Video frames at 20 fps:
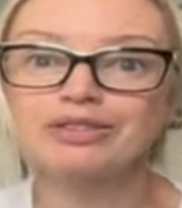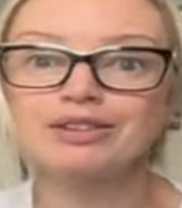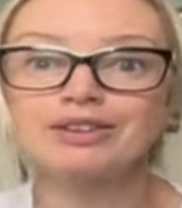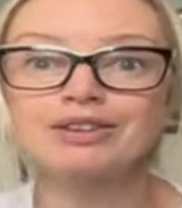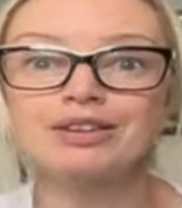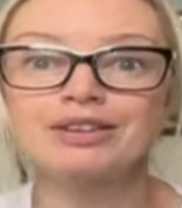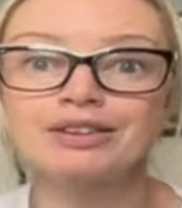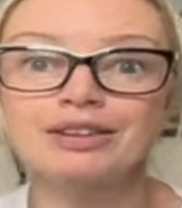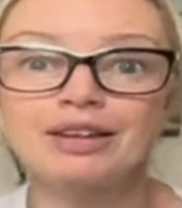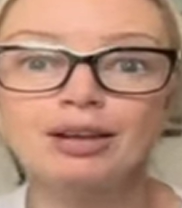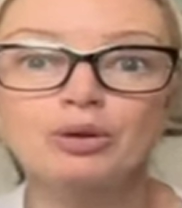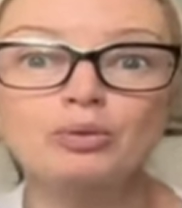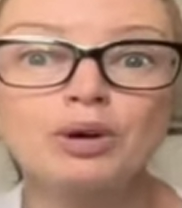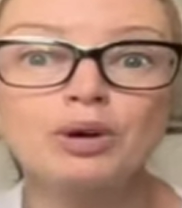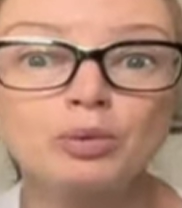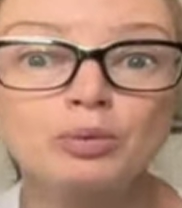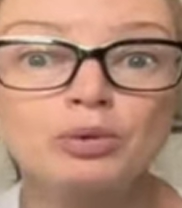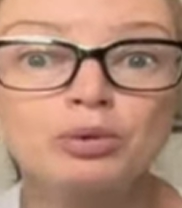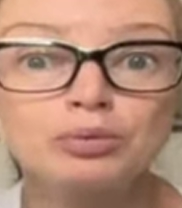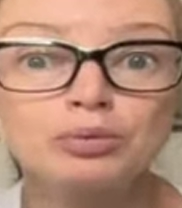and then that way
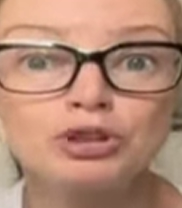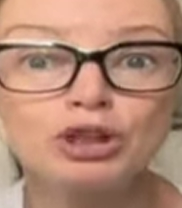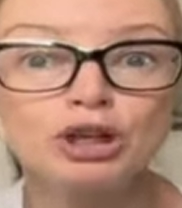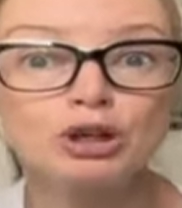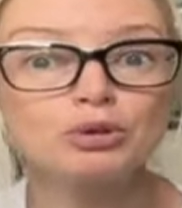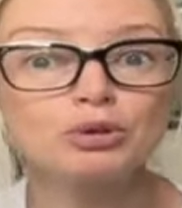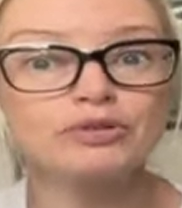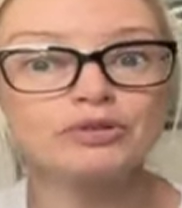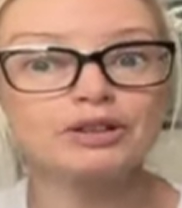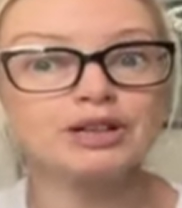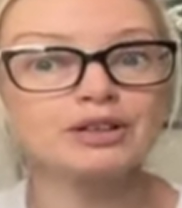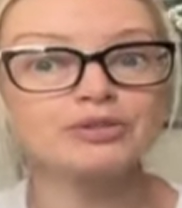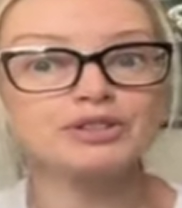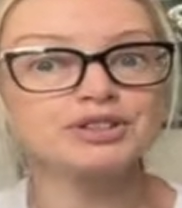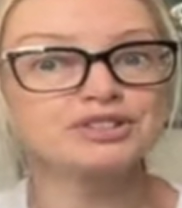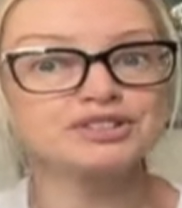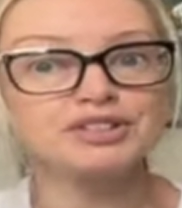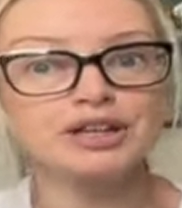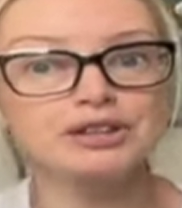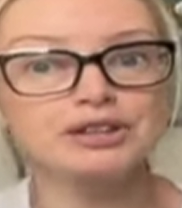we will know if it ever
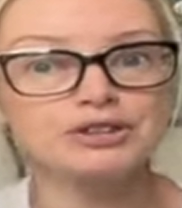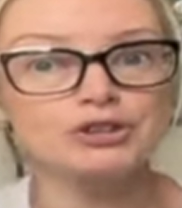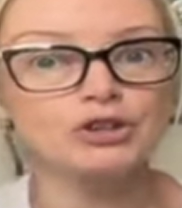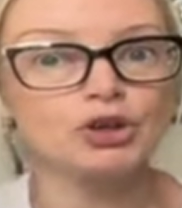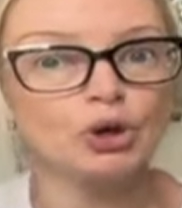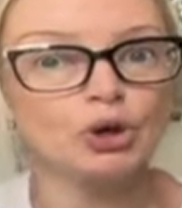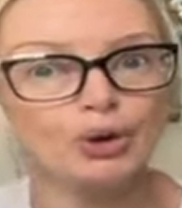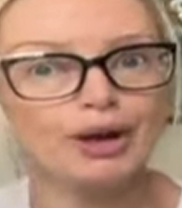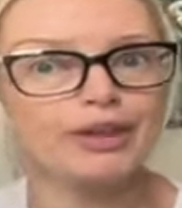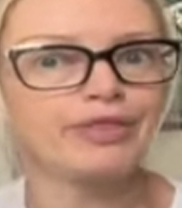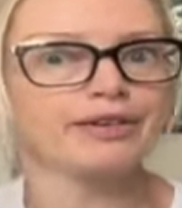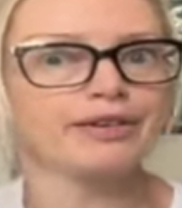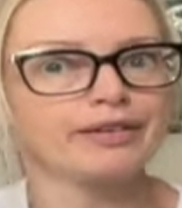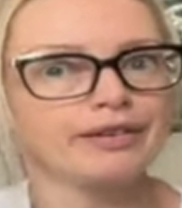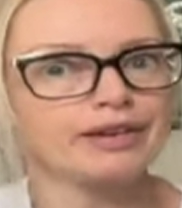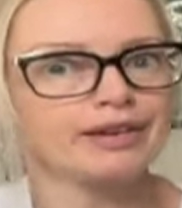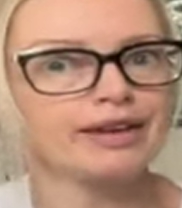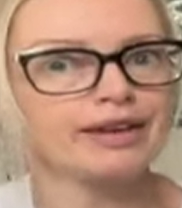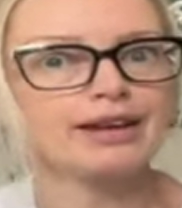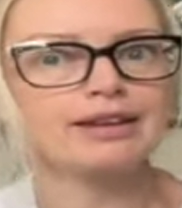decides to go, I think
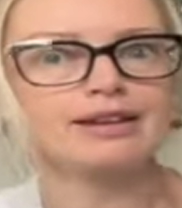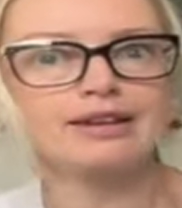I can.